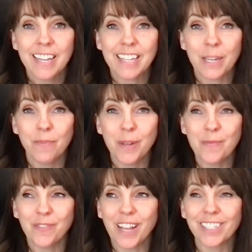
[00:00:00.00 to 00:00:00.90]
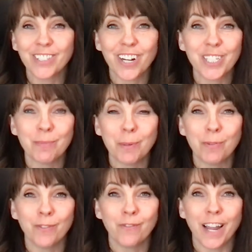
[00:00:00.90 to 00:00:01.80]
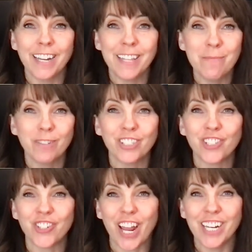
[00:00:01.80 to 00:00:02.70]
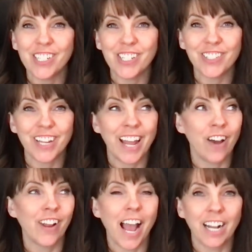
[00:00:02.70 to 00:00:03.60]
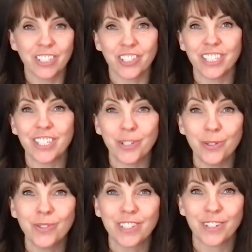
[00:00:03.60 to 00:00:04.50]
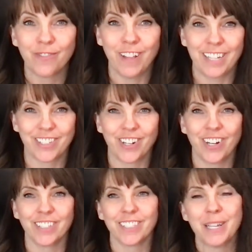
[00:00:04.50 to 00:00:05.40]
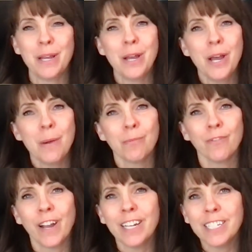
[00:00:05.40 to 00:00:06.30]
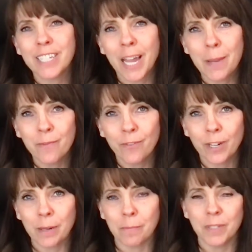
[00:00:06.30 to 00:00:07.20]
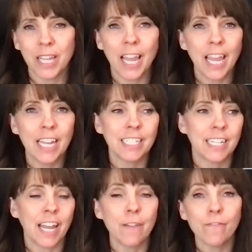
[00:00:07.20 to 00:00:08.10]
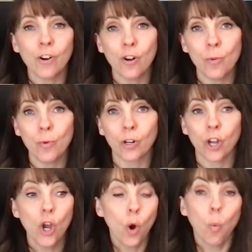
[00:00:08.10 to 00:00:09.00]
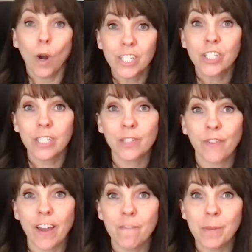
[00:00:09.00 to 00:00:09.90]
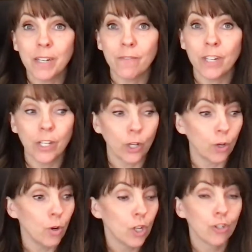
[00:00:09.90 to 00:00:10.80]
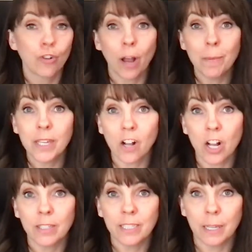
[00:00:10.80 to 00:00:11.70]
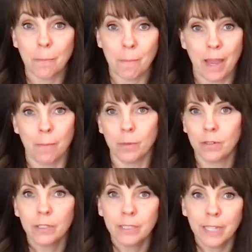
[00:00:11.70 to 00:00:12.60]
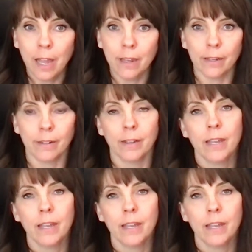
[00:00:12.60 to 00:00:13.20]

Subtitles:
Give them flashcards, but provide them with strategies on how to actually use the flashcards. Provide a time frame. Say, hey, tonight for homework, watch this 5-minute video, draw me a concept map. Done.